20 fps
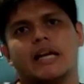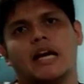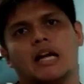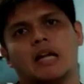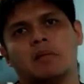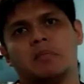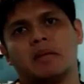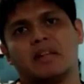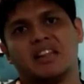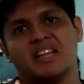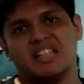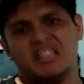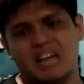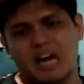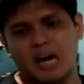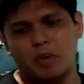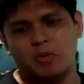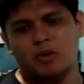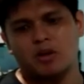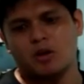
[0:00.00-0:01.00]
element that
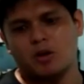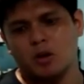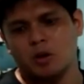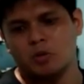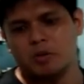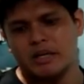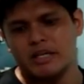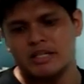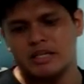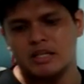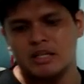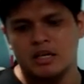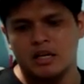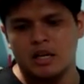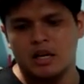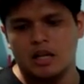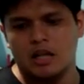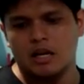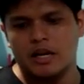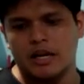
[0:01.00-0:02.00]
I would always
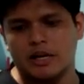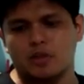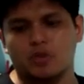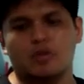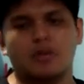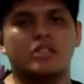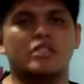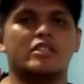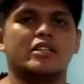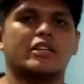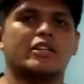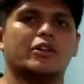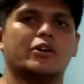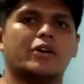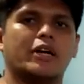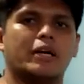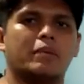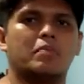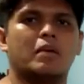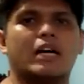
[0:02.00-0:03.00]
like to consider
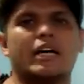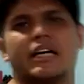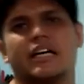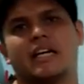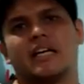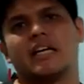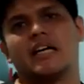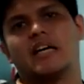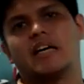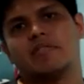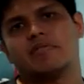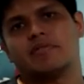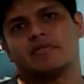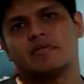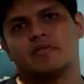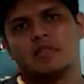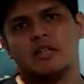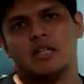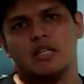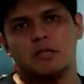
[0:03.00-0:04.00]
in buying a knife,
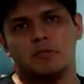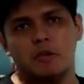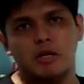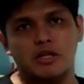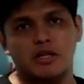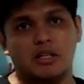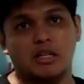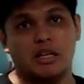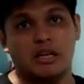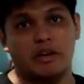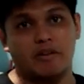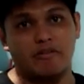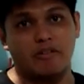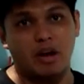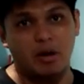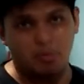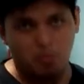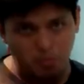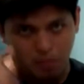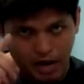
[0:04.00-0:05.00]
especially if
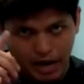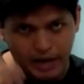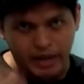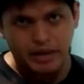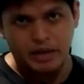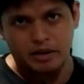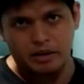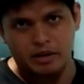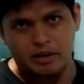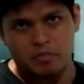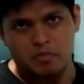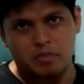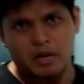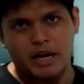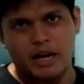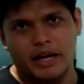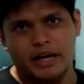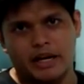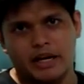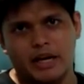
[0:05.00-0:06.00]
my
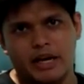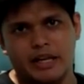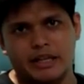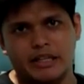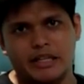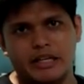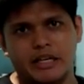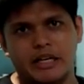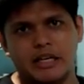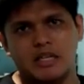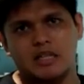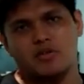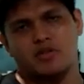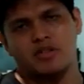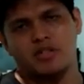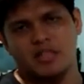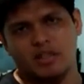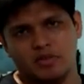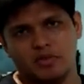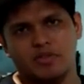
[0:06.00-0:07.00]
idea is for
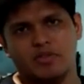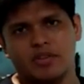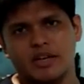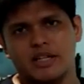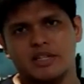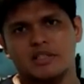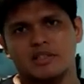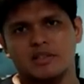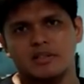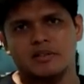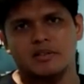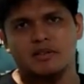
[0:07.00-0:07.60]
self-defense.